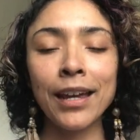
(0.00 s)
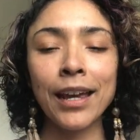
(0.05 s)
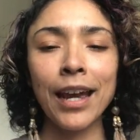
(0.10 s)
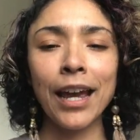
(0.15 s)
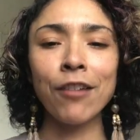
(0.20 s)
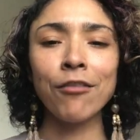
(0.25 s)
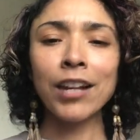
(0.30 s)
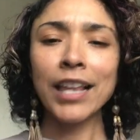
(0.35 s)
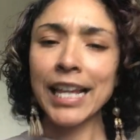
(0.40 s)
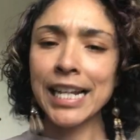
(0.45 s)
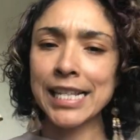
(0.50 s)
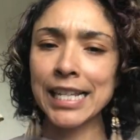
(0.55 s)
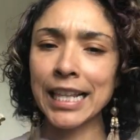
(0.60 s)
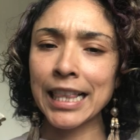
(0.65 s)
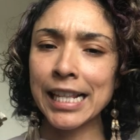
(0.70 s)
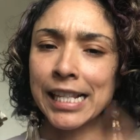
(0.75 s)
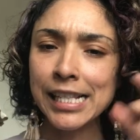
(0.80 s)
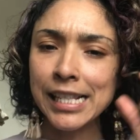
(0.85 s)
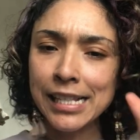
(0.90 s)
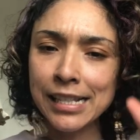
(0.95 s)
and realizing
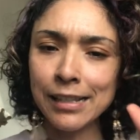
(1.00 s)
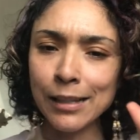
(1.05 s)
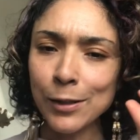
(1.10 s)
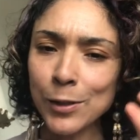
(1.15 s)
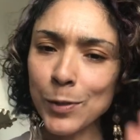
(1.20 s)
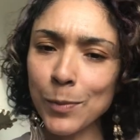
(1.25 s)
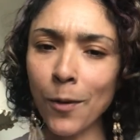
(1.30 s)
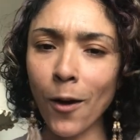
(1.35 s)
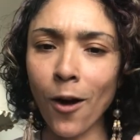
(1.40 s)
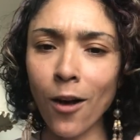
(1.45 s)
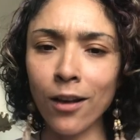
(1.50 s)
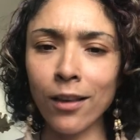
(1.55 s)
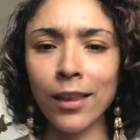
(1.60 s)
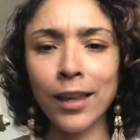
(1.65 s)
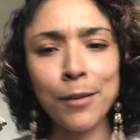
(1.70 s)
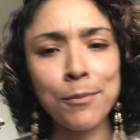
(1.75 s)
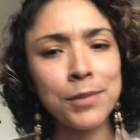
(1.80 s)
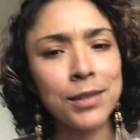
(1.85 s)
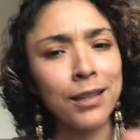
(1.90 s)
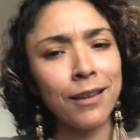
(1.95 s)
this is a small
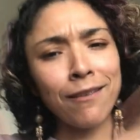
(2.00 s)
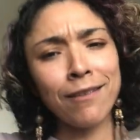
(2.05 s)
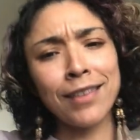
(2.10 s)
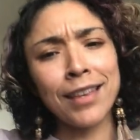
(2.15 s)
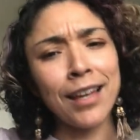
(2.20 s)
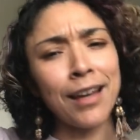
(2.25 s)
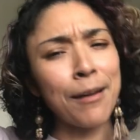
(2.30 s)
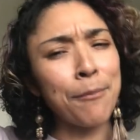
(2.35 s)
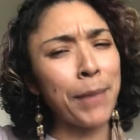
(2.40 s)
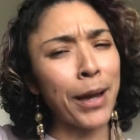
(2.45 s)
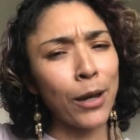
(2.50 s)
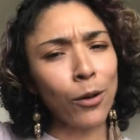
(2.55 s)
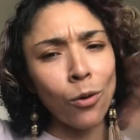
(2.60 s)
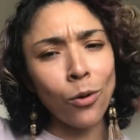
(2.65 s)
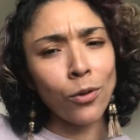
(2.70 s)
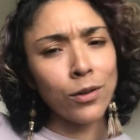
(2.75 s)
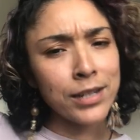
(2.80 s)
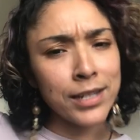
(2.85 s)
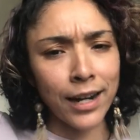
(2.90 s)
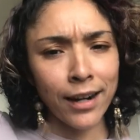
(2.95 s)
glimpse of my
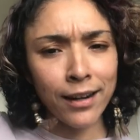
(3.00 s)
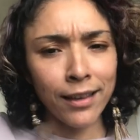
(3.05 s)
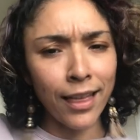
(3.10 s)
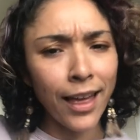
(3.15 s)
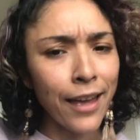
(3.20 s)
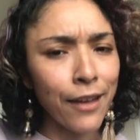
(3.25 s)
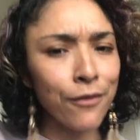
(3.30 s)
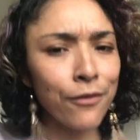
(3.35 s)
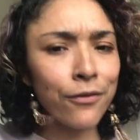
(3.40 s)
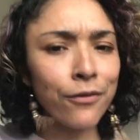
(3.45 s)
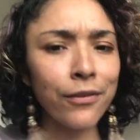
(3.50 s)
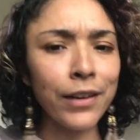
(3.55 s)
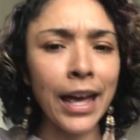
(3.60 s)
whole entire life.